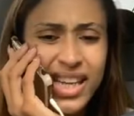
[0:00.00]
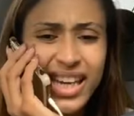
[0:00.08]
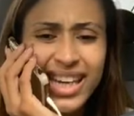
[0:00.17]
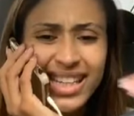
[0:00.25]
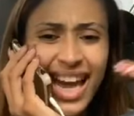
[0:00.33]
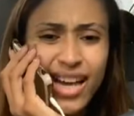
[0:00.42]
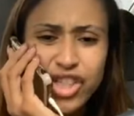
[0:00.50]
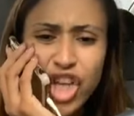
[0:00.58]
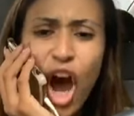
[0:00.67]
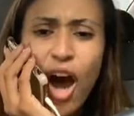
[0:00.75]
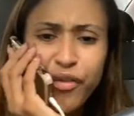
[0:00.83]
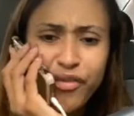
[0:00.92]
To get down to
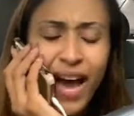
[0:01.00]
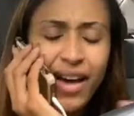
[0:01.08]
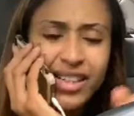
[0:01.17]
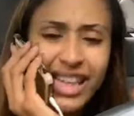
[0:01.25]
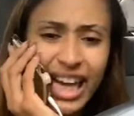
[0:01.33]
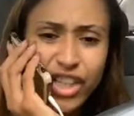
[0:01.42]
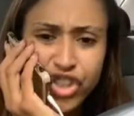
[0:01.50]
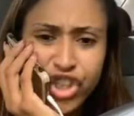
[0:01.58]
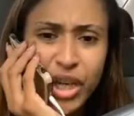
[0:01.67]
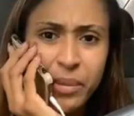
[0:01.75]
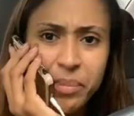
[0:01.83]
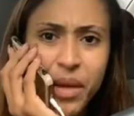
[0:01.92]
our
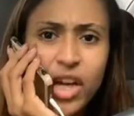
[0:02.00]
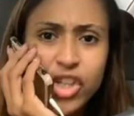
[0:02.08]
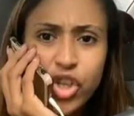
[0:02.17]
foundation